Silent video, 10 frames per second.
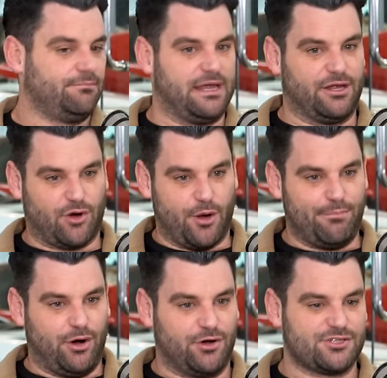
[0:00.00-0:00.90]
Be your own
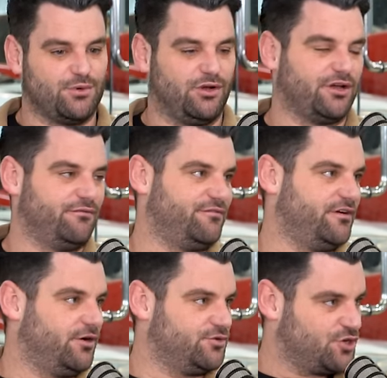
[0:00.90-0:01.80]
boss. We're looking for
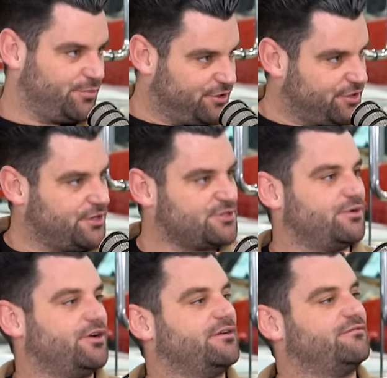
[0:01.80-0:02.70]
entrepreneurs. We're
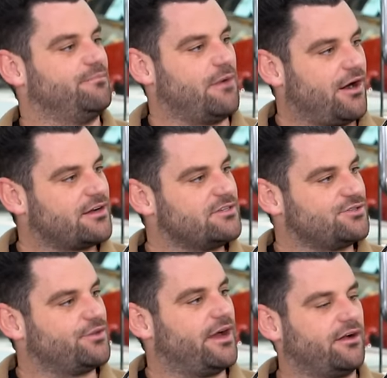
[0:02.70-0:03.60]
looking for marketers,
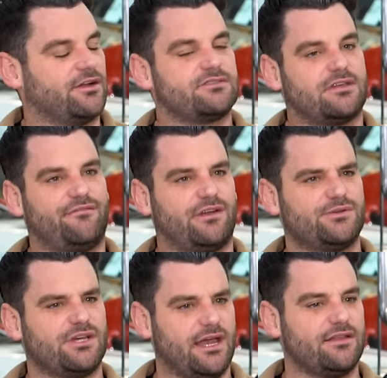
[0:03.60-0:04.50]
all that kind of stuff. And I
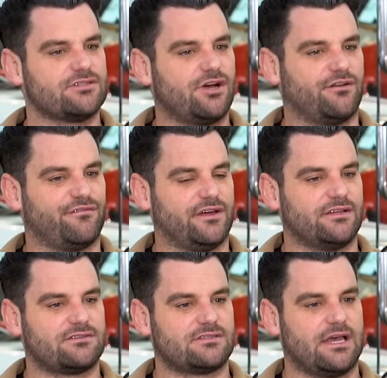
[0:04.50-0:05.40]
was like, yeah, this kind of
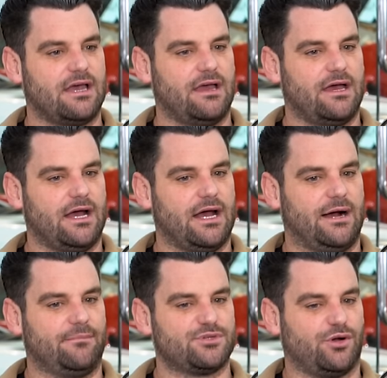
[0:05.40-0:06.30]
fits.
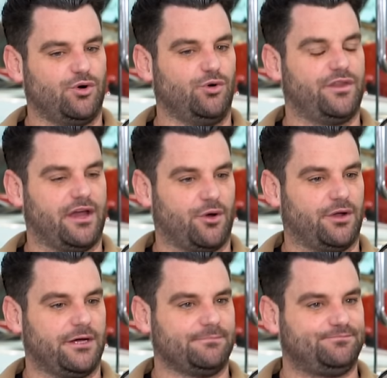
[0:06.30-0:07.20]
So I called the owner.